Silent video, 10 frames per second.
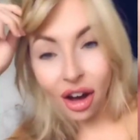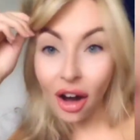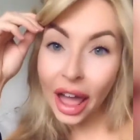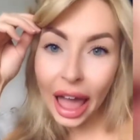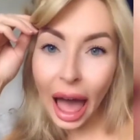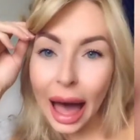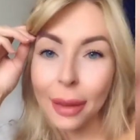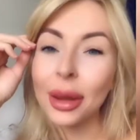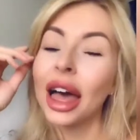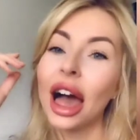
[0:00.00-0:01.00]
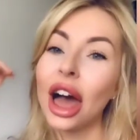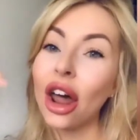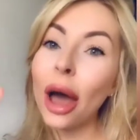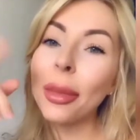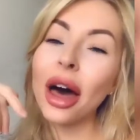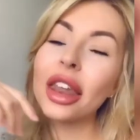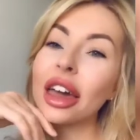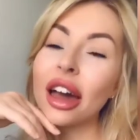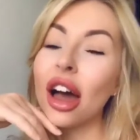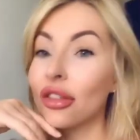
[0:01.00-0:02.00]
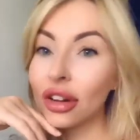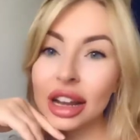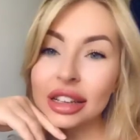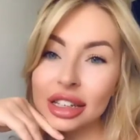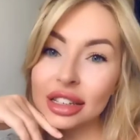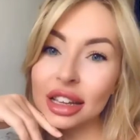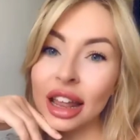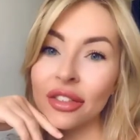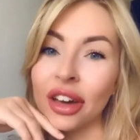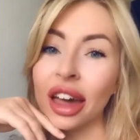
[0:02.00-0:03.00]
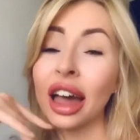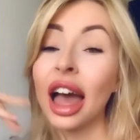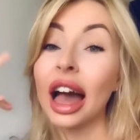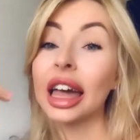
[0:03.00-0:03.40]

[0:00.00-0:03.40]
I am. And I'm earning a really decent living